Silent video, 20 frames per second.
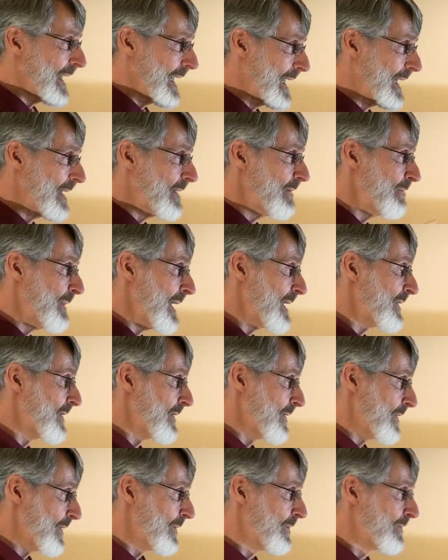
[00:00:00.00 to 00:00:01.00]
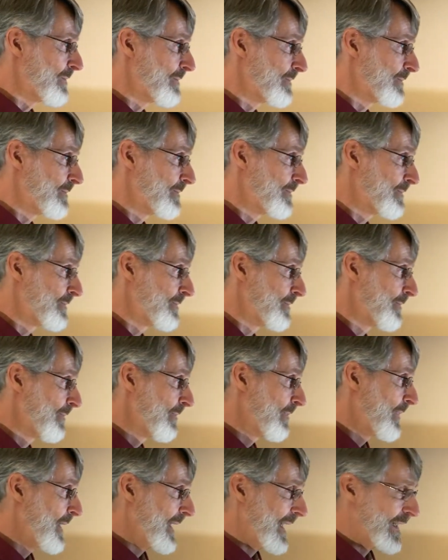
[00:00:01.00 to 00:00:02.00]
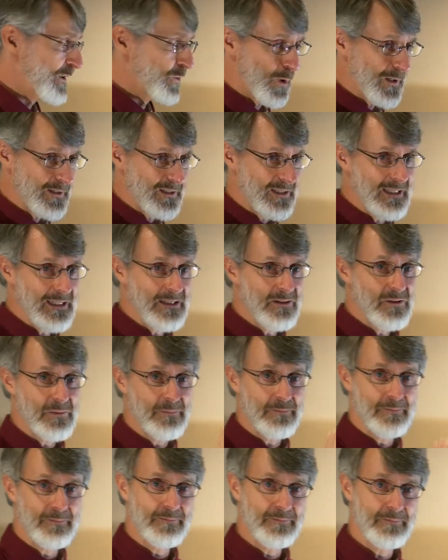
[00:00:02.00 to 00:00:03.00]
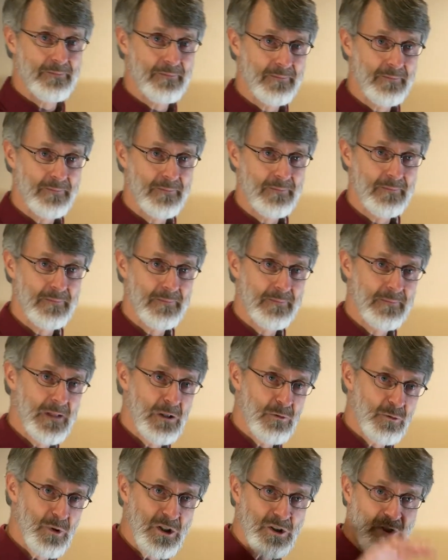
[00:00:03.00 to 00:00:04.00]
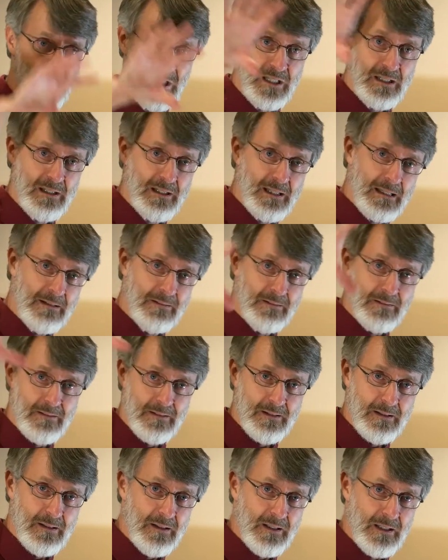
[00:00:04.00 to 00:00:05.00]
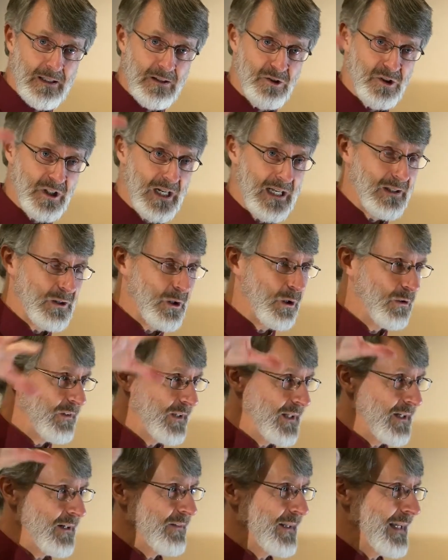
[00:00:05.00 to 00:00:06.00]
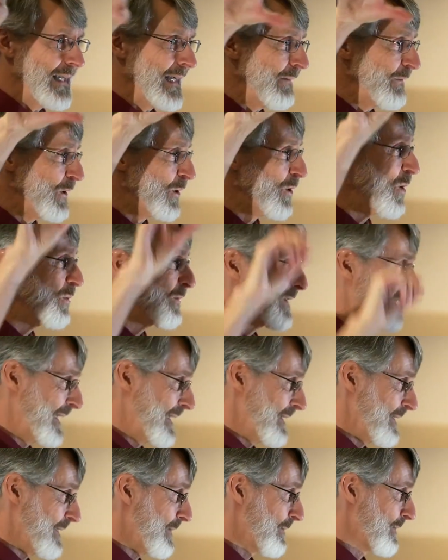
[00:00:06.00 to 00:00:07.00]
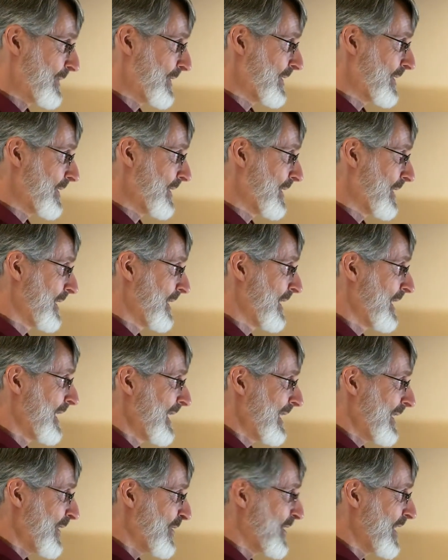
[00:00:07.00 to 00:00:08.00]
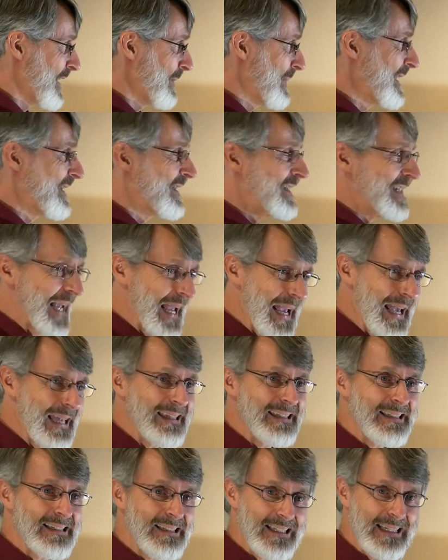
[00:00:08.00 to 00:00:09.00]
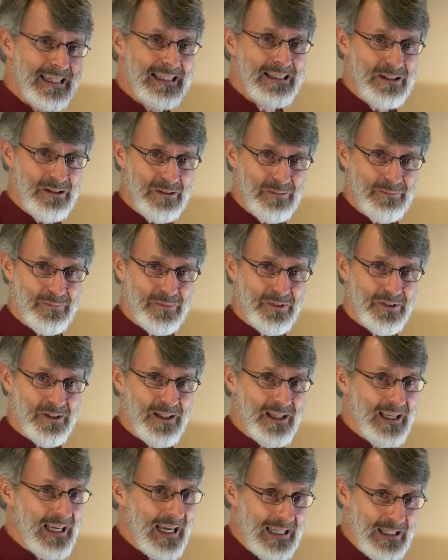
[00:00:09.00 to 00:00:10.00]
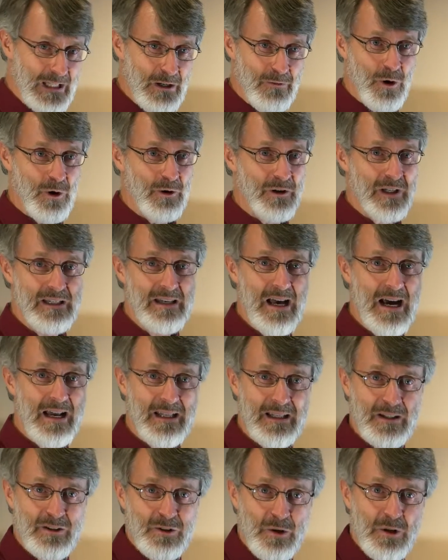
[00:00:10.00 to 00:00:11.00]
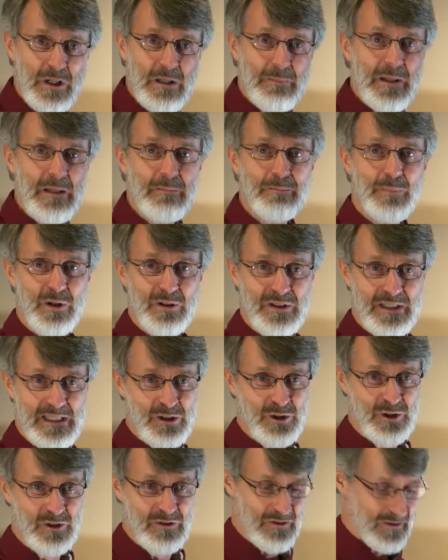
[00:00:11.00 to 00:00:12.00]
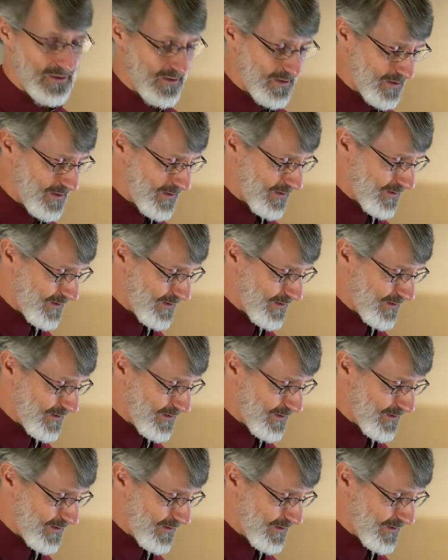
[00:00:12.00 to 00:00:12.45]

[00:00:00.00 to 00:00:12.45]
and Mexico. That's one kingdom. Russia, China over there, they have their own kingdoms. There's going to be 10 kingdoms. And they've already done it, it's already been partitioned.